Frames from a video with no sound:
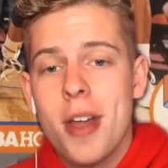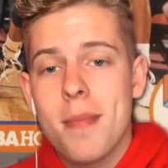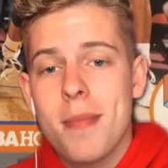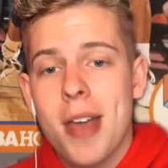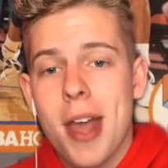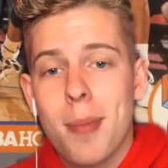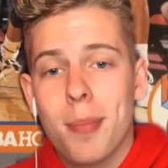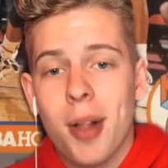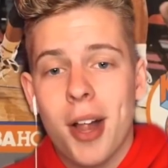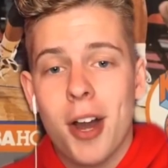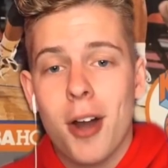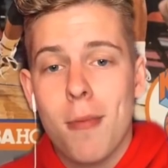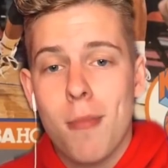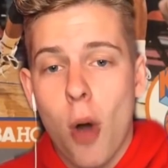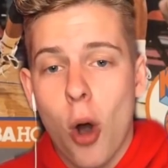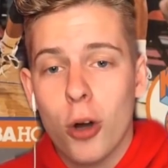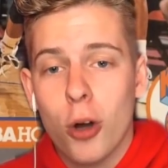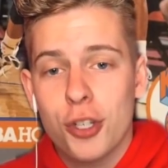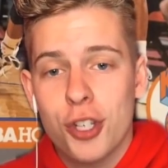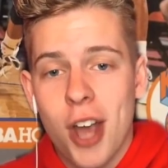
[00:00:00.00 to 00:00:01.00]
NBA player
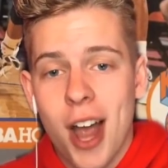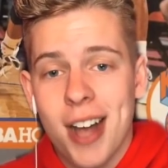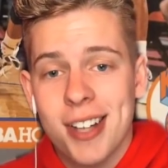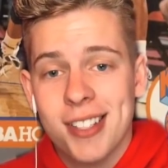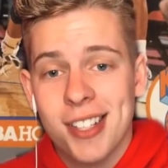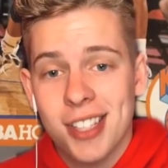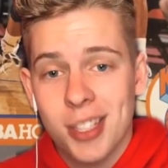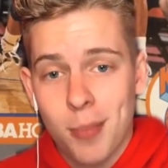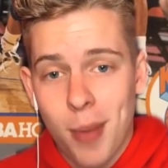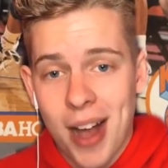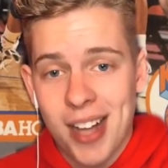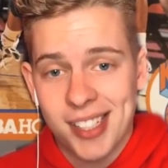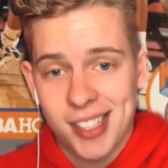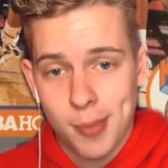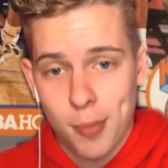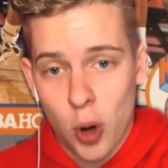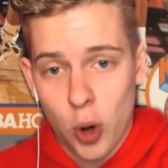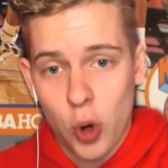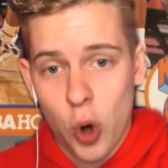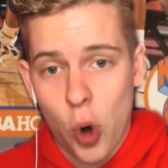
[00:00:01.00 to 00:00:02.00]
Mark Jackson's
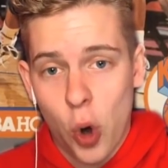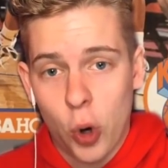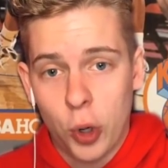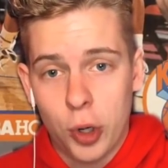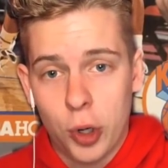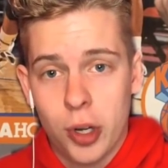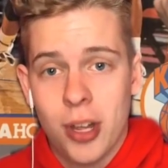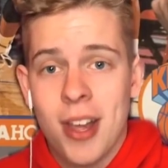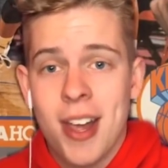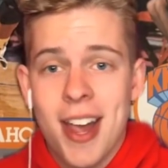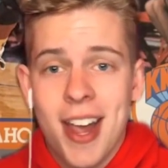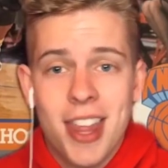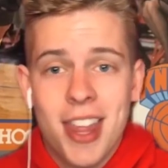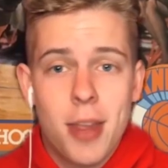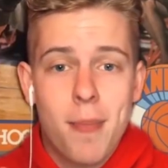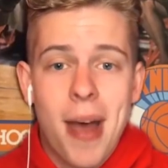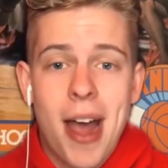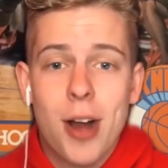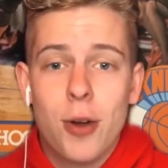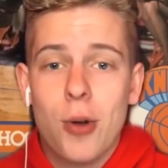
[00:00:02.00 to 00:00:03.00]
basketball card. In
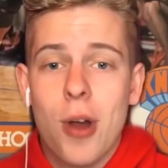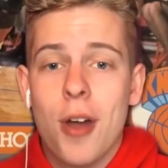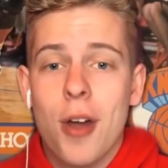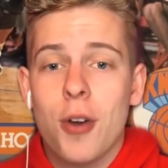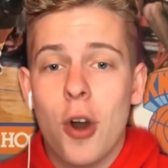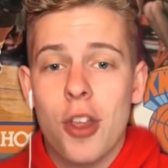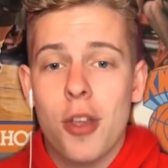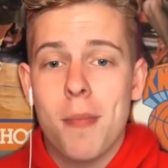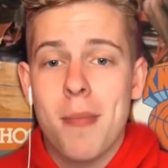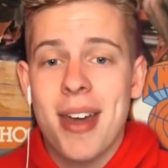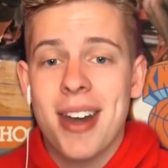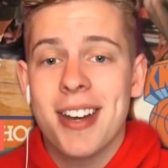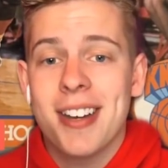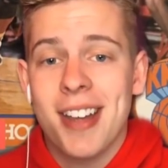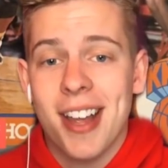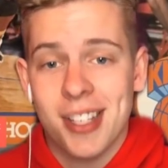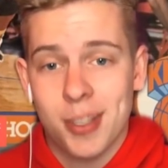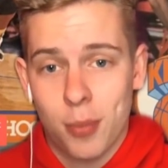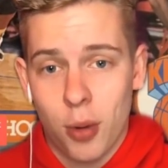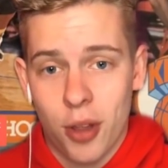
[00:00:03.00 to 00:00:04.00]
the background are the
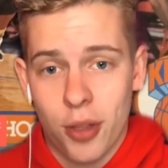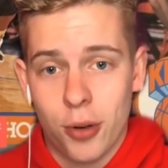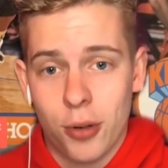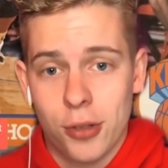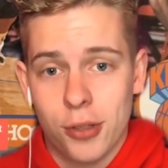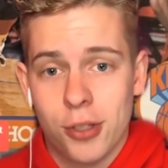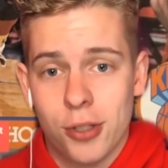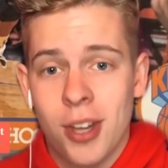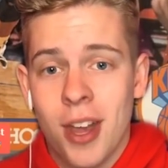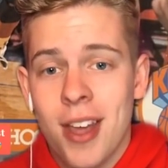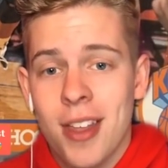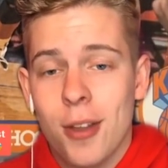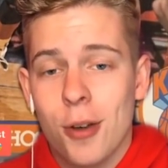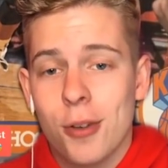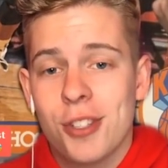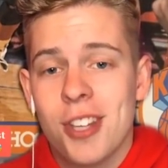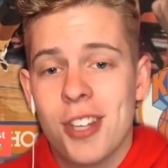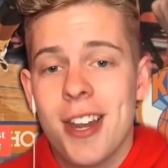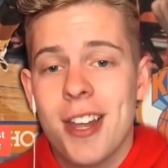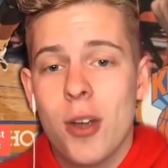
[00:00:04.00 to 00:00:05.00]
Menendez brothers. They're
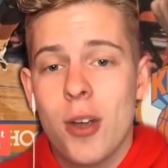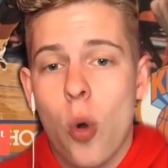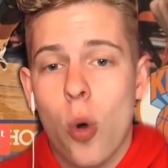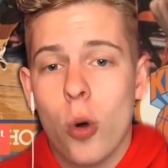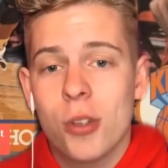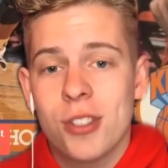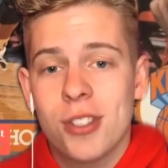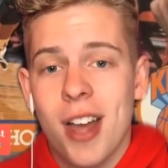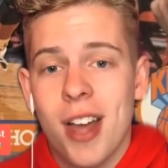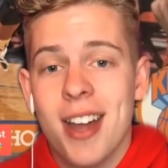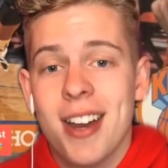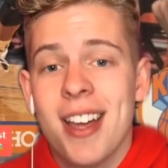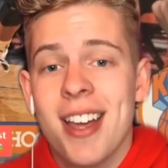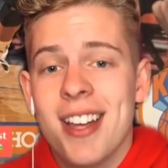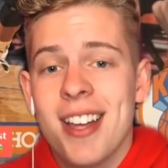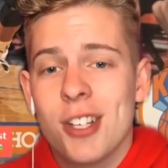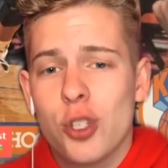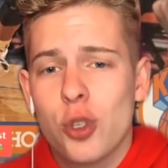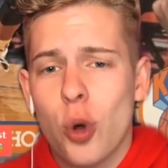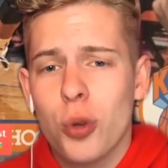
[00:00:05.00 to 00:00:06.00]
sitting courtside
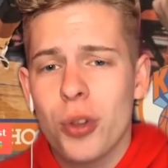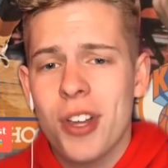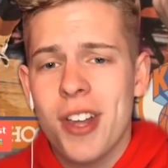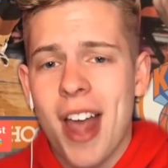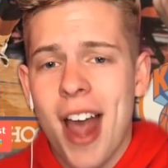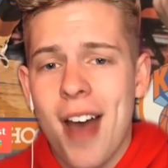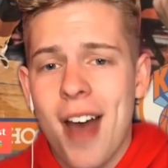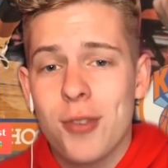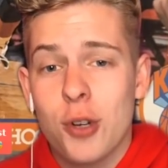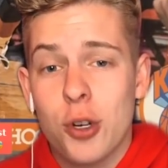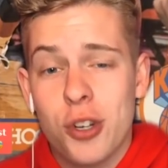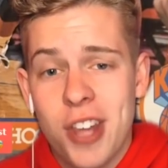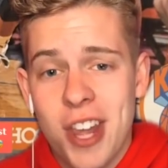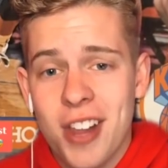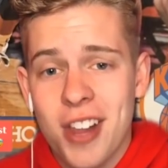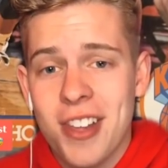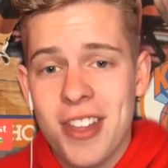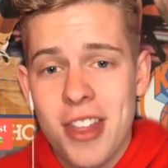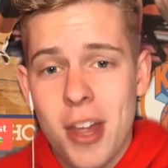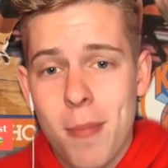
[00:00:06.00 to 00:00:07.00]
shortly after
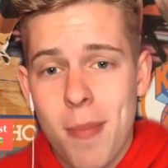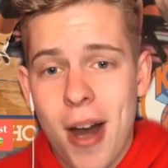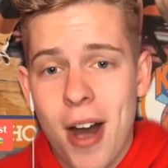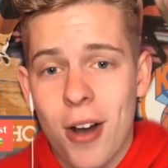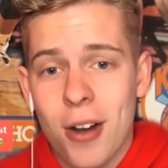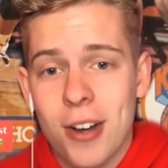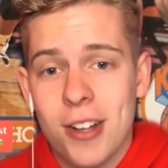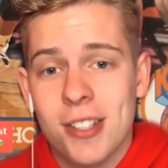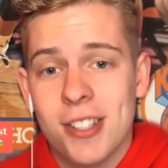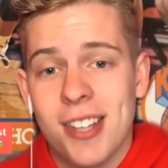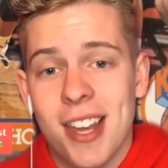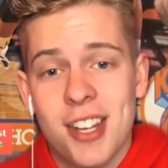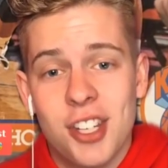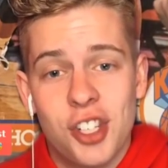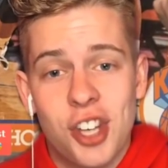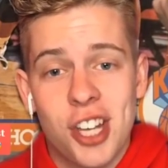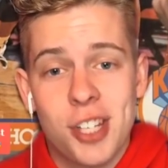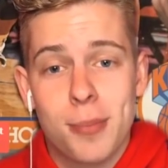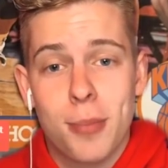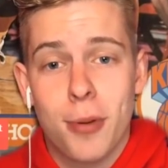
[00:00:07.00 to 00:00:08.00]
killing their parents and
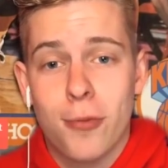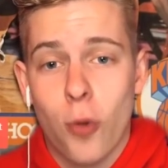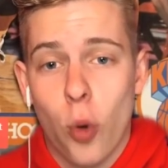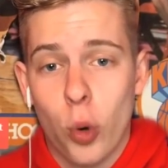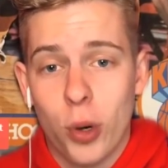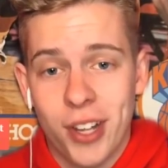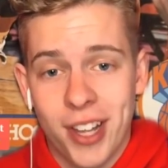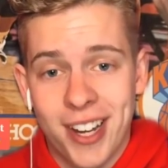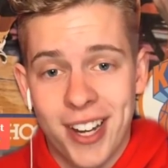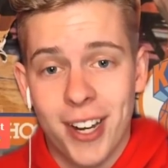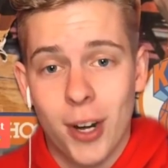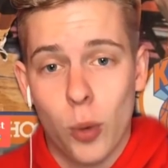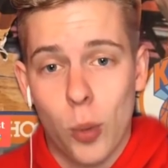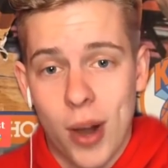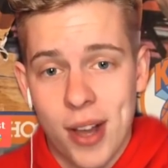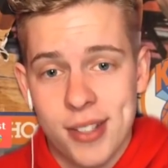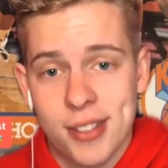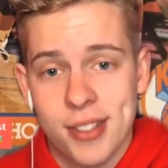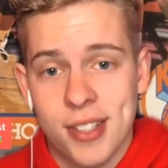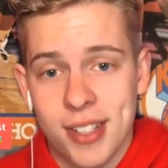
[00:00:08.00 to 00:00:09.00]
just before getting
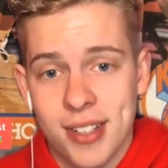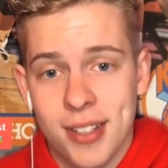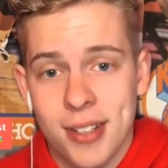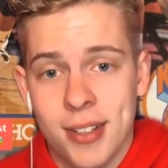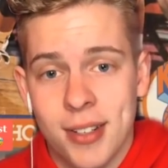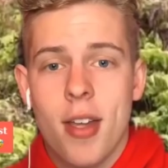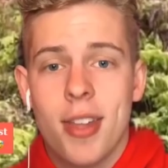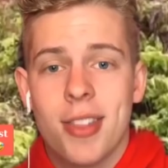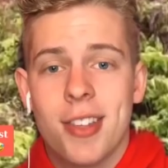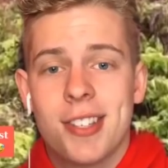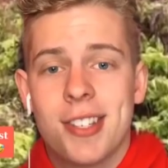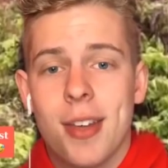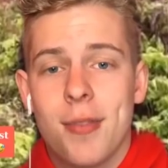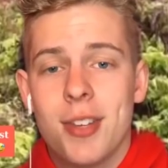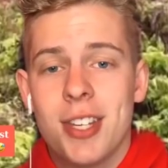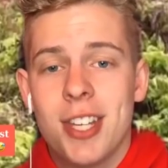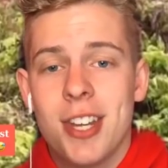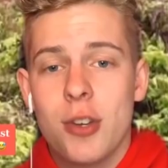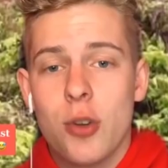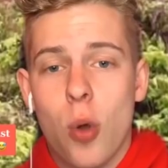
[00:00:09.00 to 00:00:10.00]
arrested. The
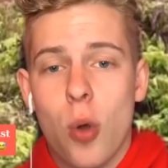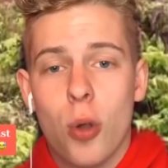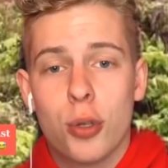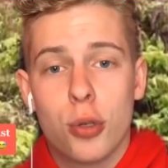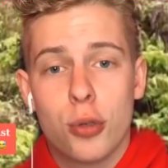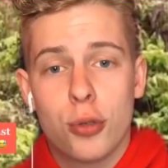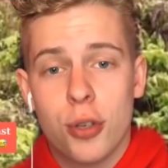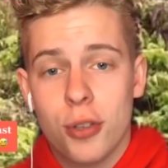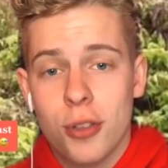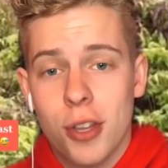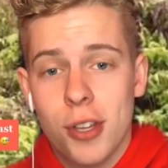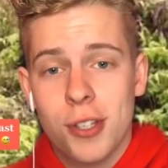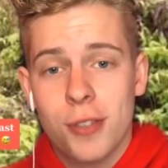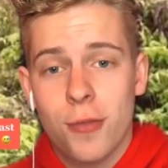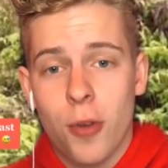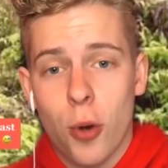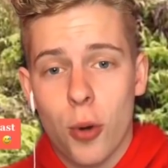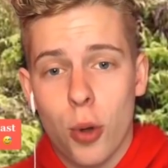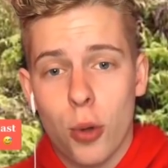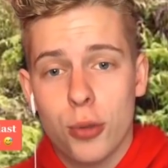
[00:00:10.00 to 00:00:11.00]
17-year-old who took
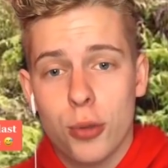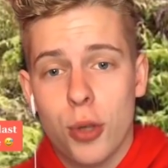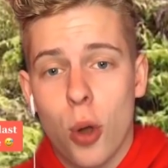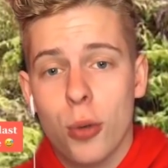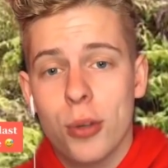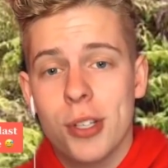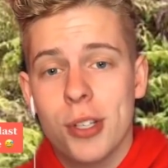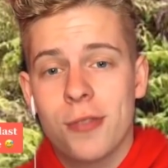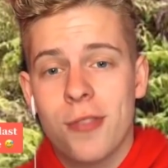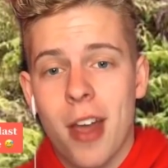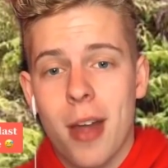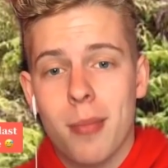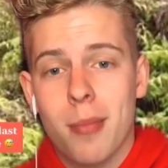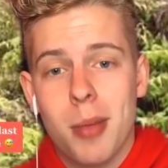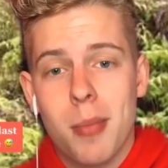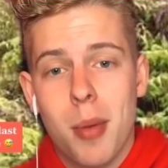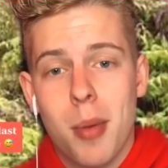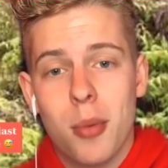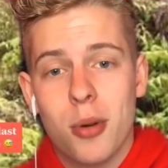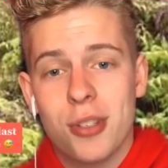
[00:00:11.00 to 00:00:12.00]
this photo told his
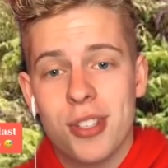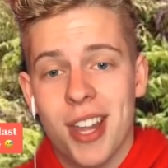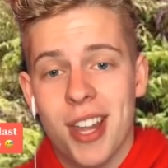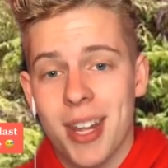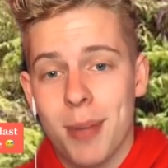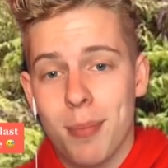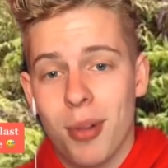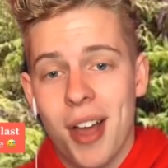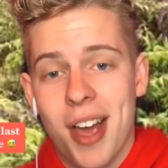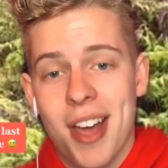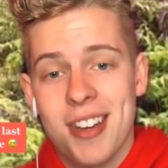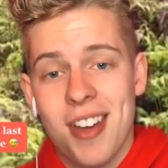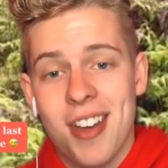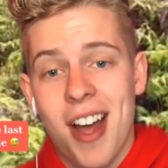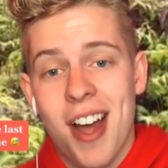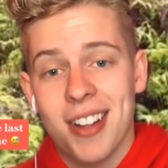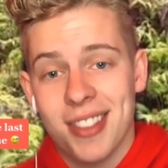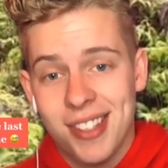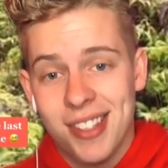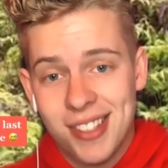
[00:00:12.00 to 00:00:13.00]
family members that he planned
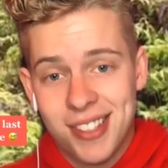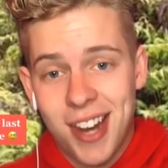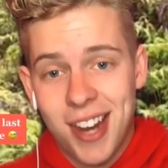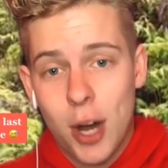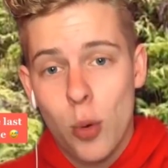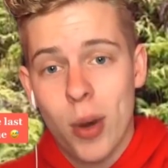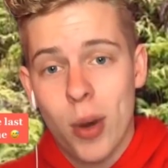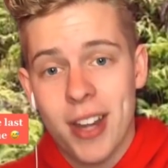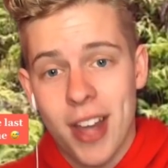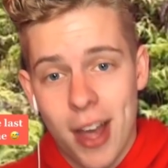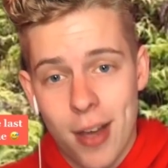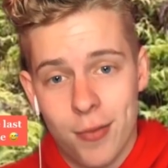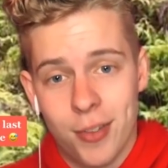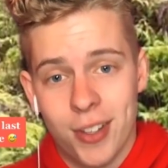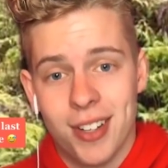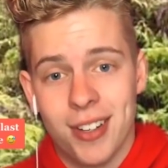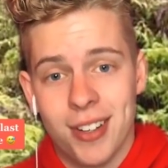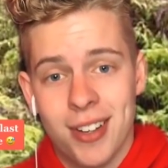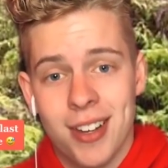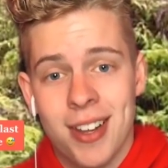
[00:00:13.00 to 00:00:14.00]
to hike the stairway to
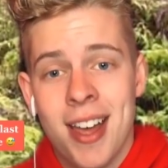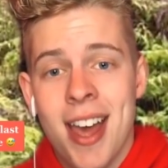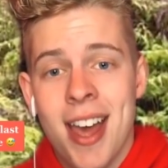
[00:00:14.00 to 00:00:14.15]
heaven.